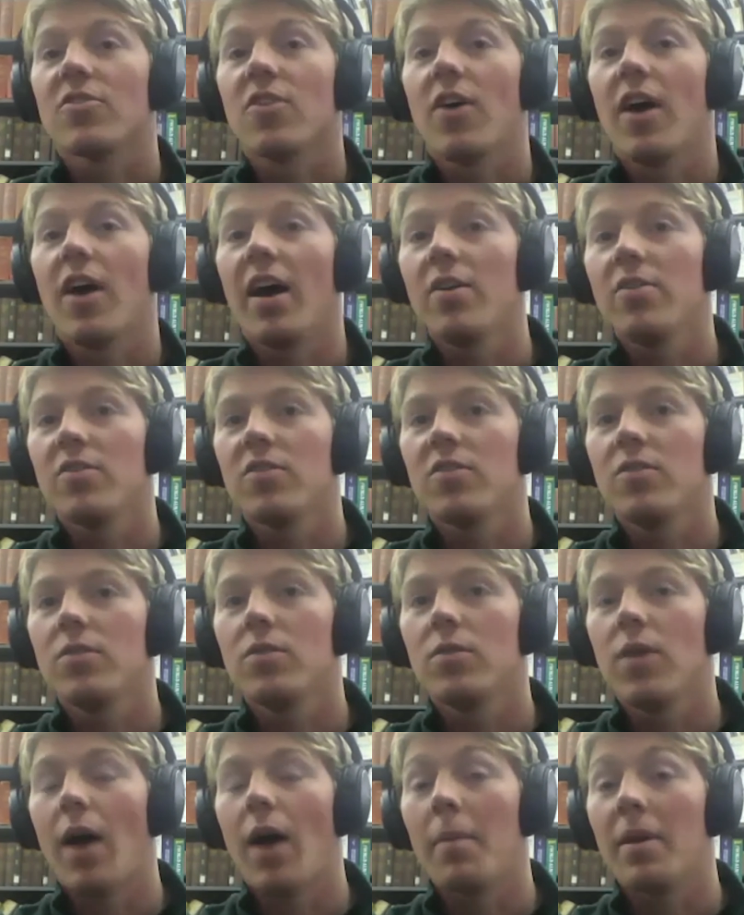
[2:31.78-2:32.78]
I used
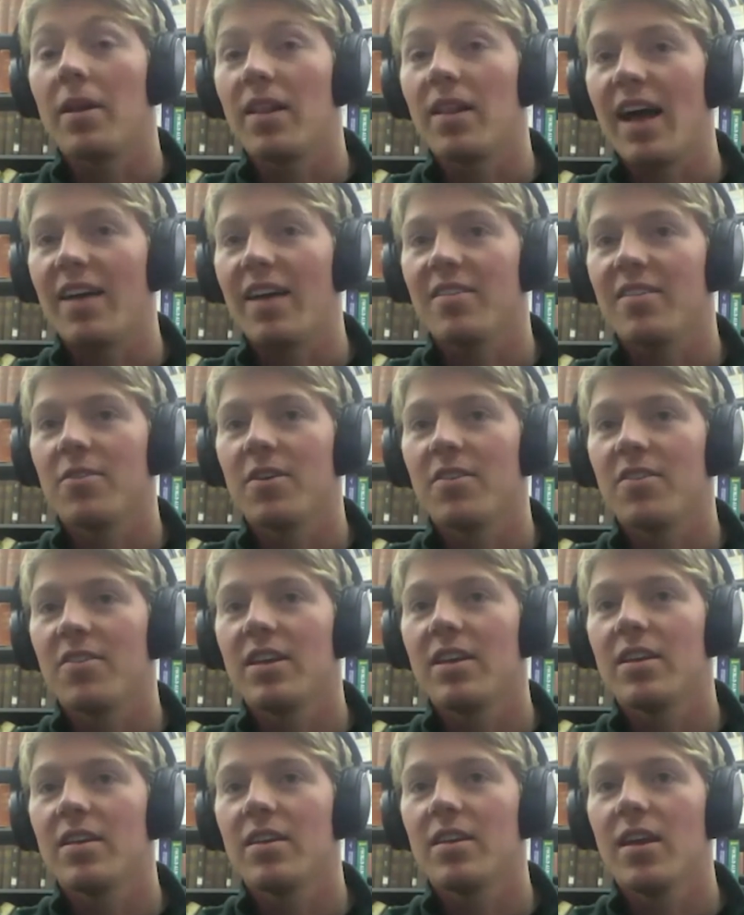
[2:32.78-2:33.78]
to. I'm an Alaskan
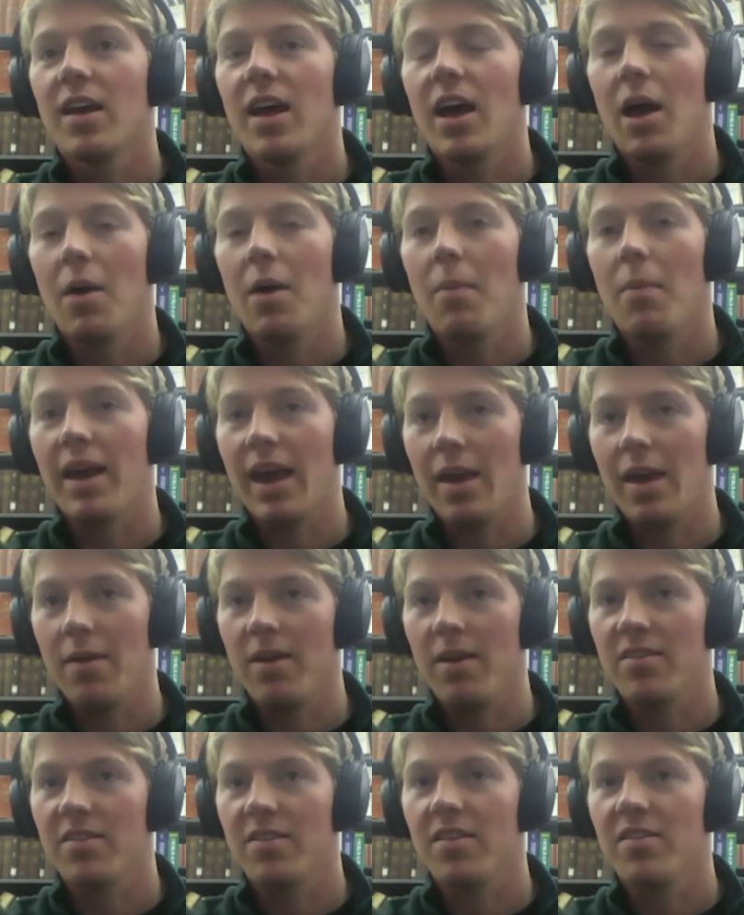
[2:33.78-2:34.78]
resident. Um, I gained
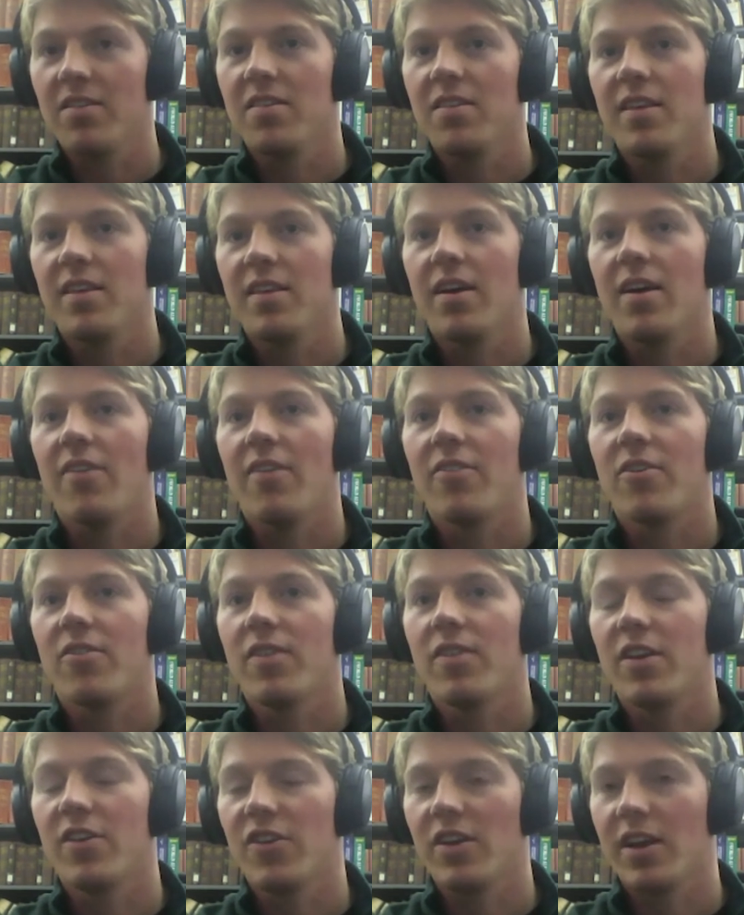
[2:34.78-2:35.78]
residency there after
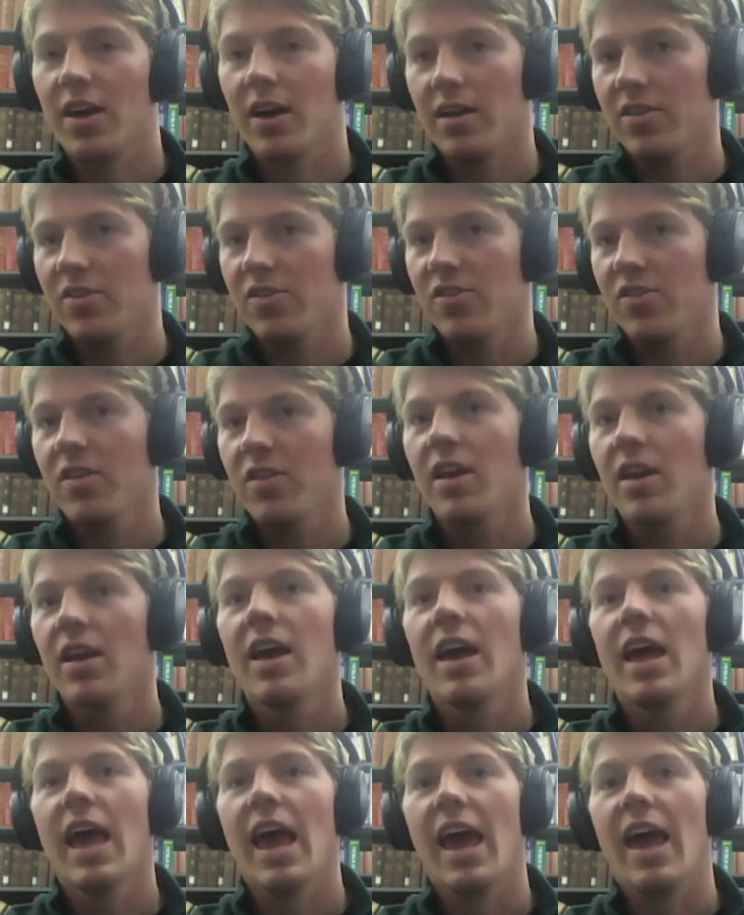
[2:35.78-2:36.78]
finishing college,
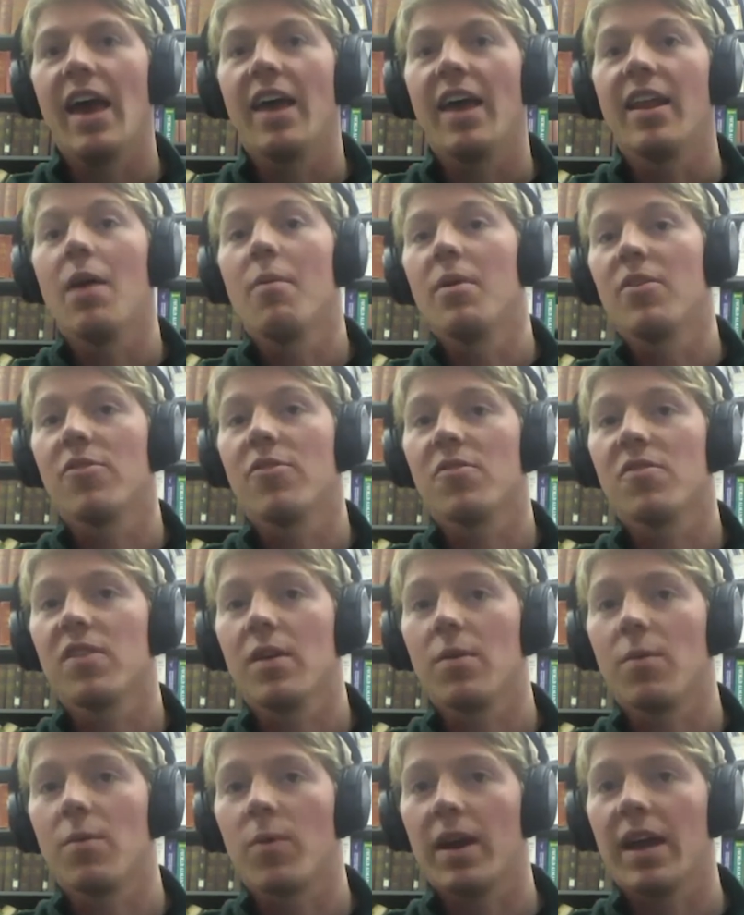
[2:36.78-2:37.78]
and I'm
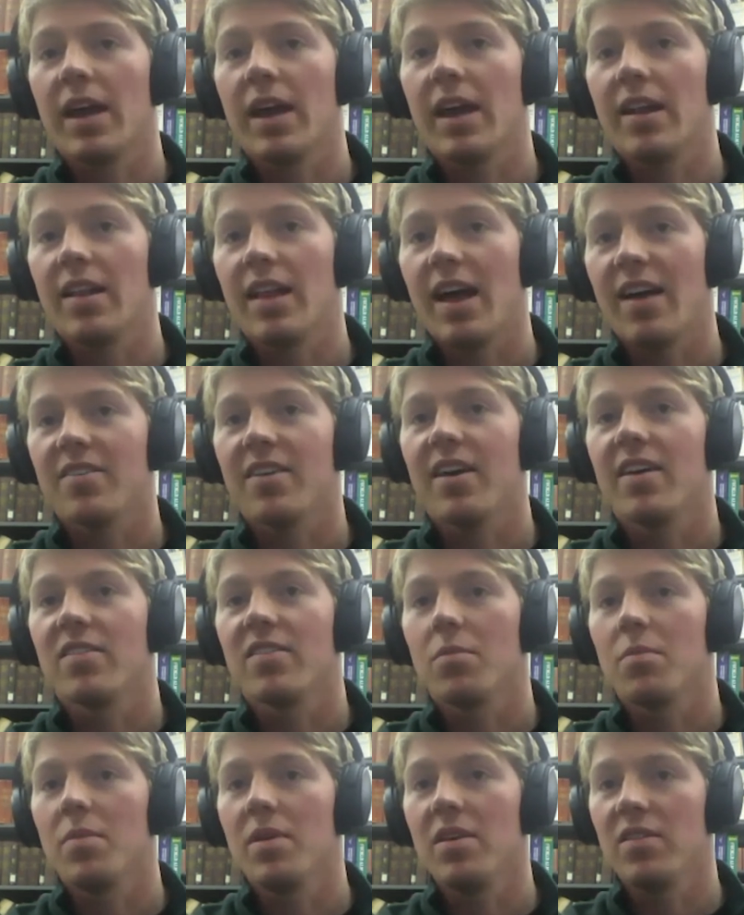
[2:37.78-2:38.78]
interested in working in Alaska as
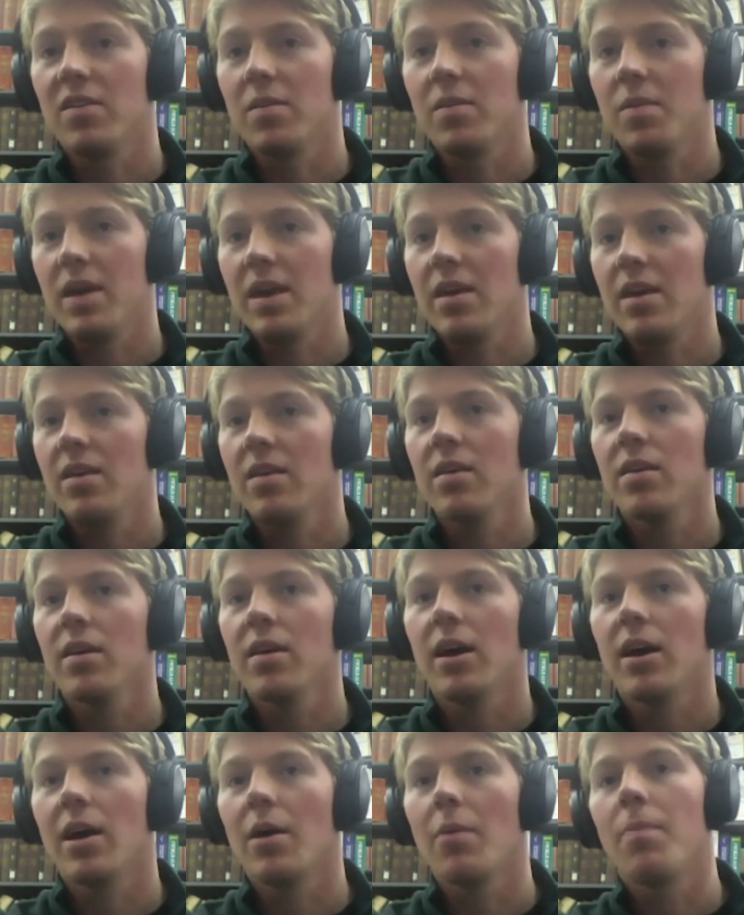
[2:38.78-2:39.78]
a PCP.
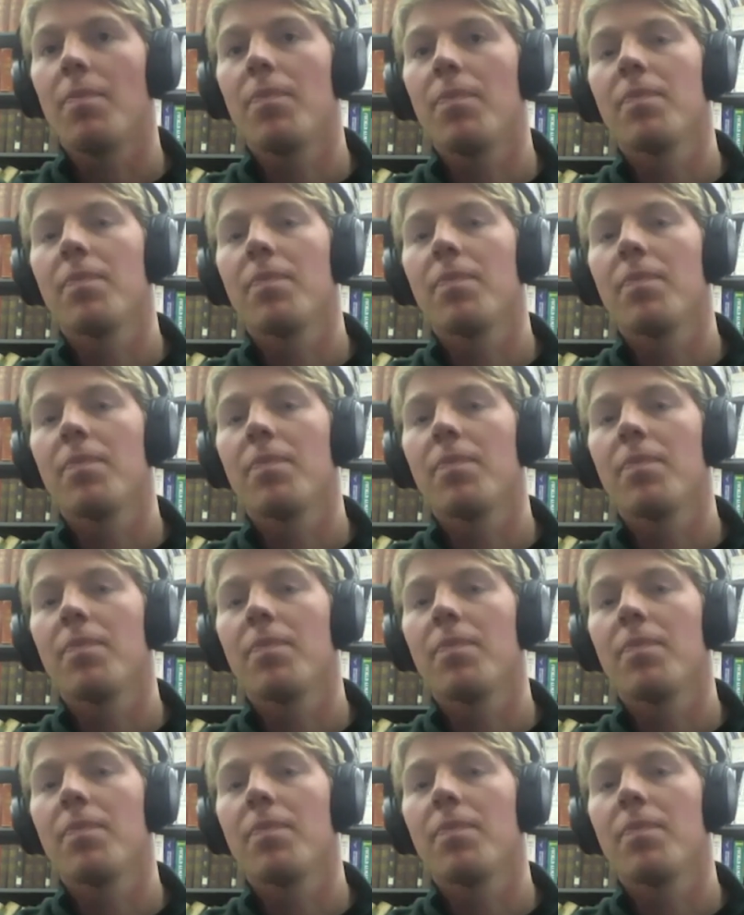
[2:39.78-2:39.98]
Um,